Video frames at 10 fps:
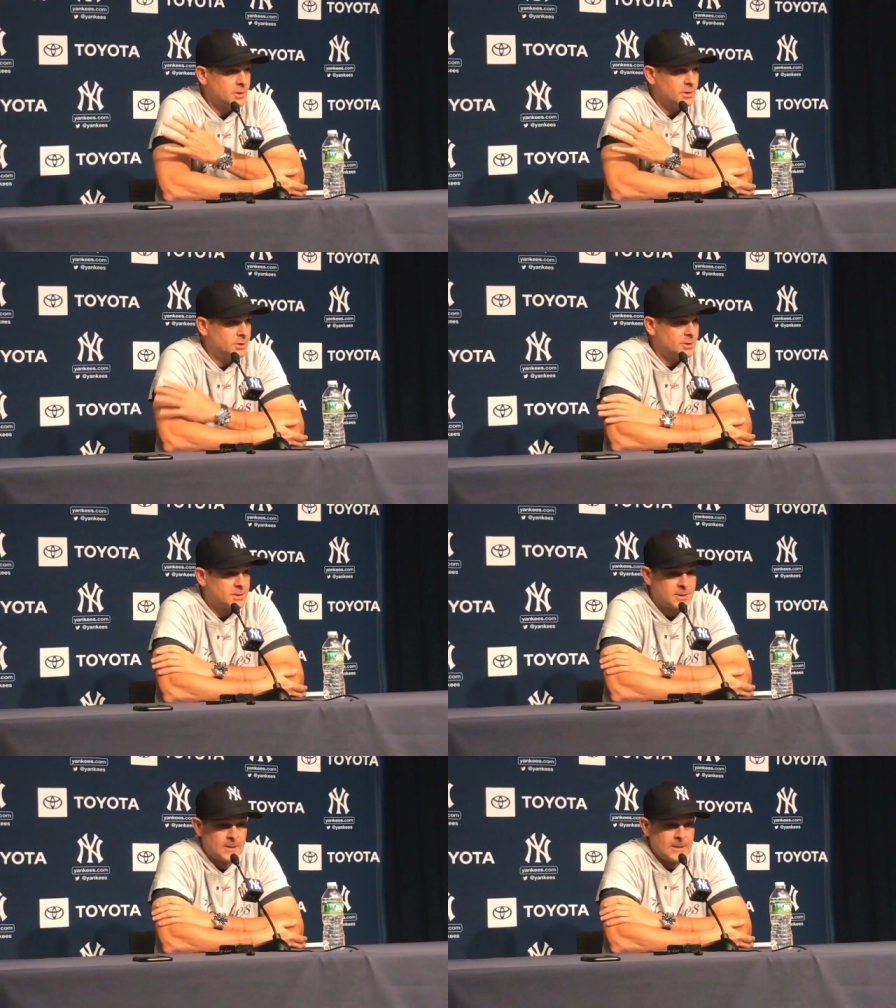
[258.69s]
So you
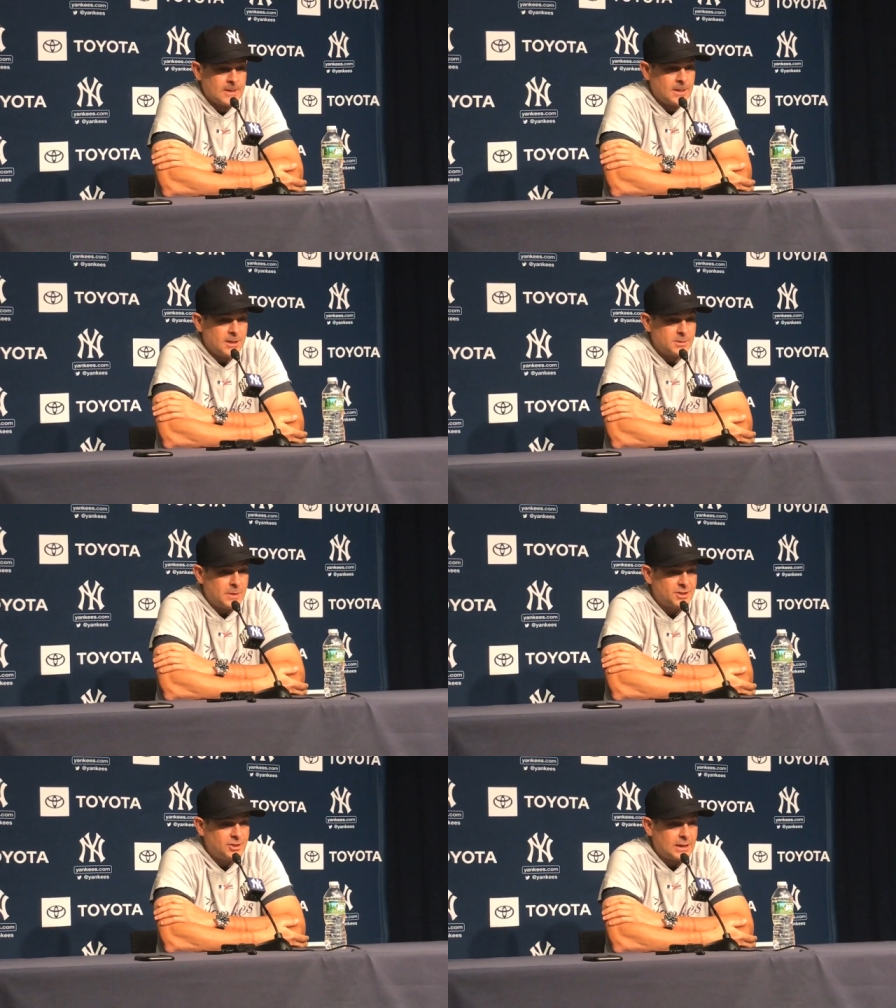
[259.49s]
just, as
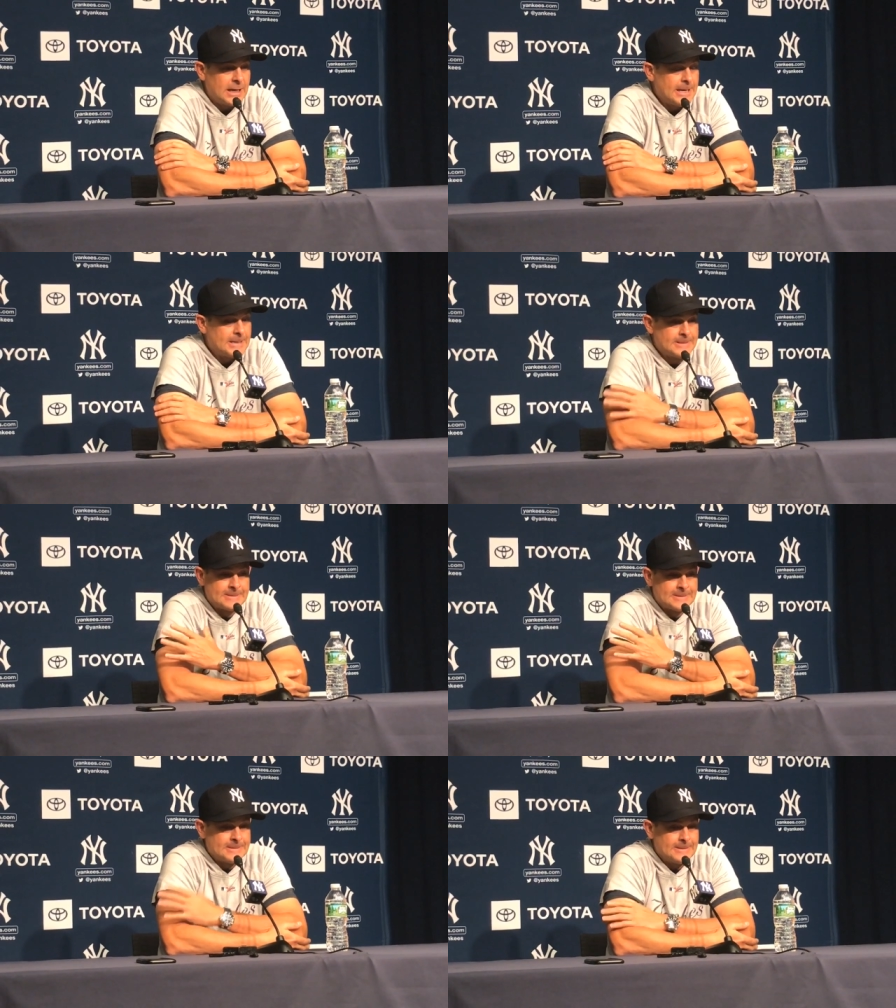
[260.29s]
best you
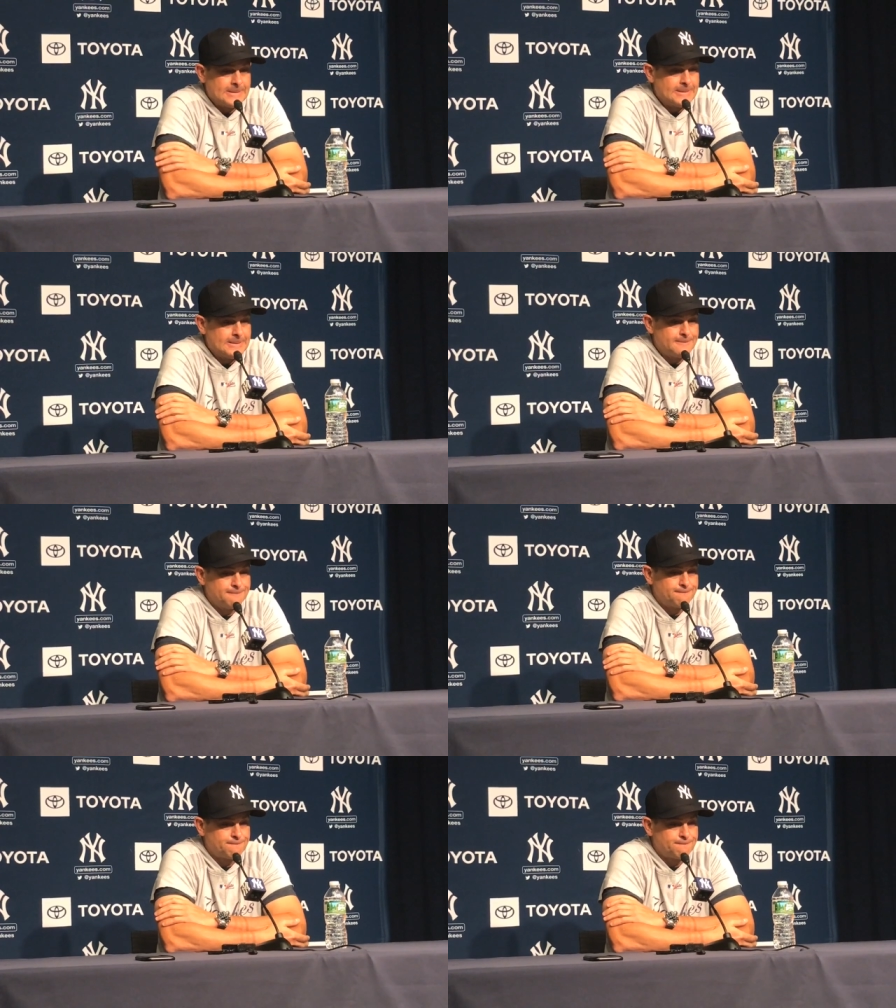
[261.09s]
can, um,